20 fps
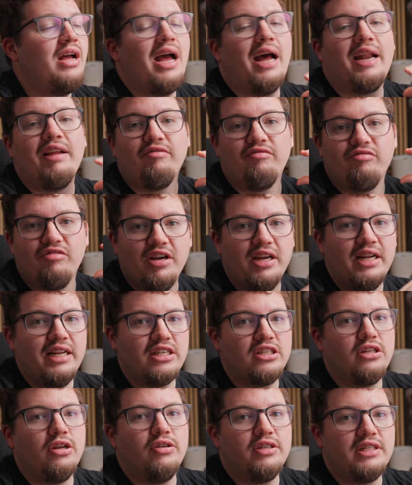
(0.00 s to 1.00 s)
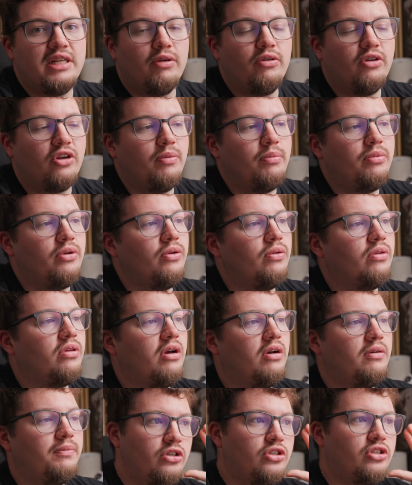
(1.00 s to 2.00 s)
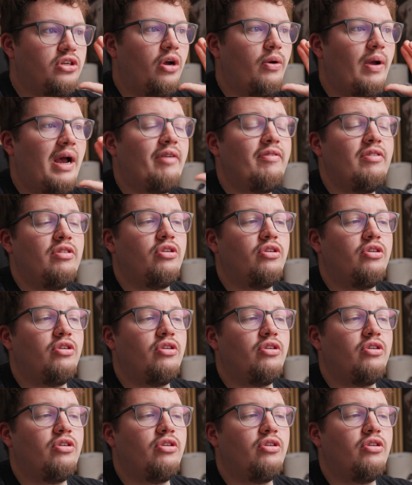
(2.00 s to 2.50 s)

and it really slows down the computer. So having